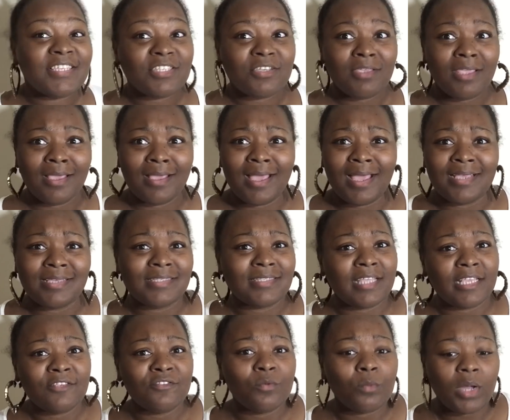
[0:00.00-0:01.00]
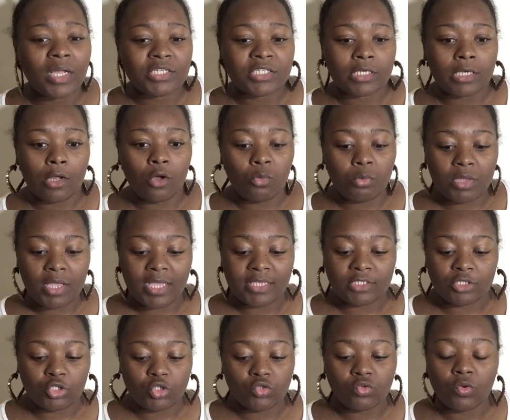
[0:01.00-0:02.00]
so yeah guys thanks for watching i hope you guys
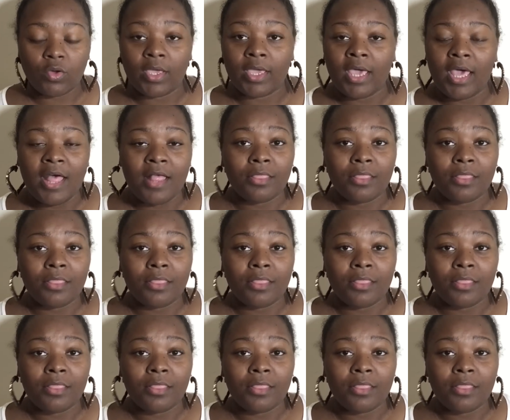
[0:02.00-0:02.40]
enjoy